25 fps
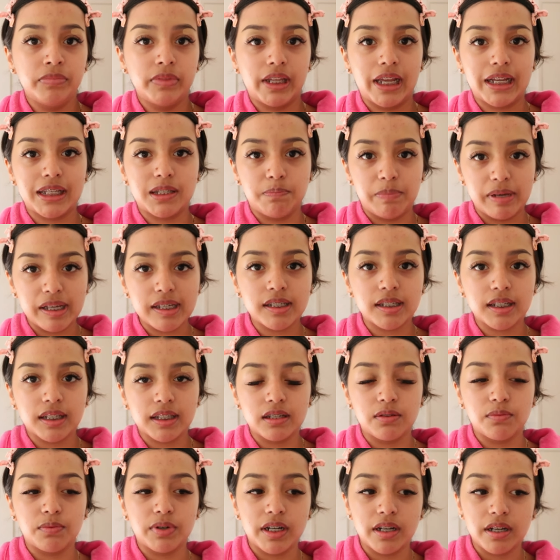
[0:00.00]
That's
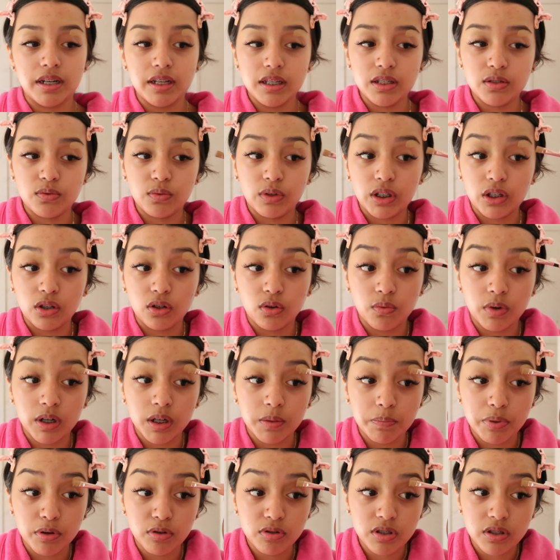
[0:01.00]
basically what it is when you don't want
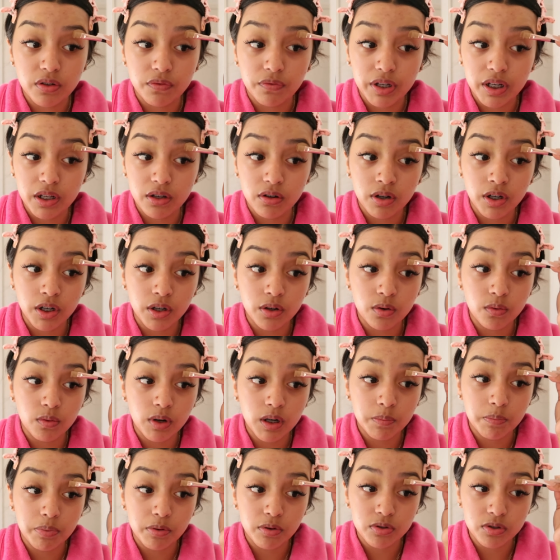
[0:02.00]
to post a video or you don't
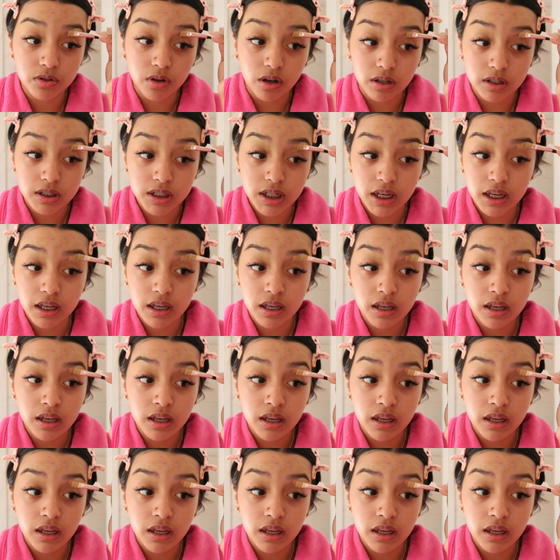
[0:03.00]
want to post content.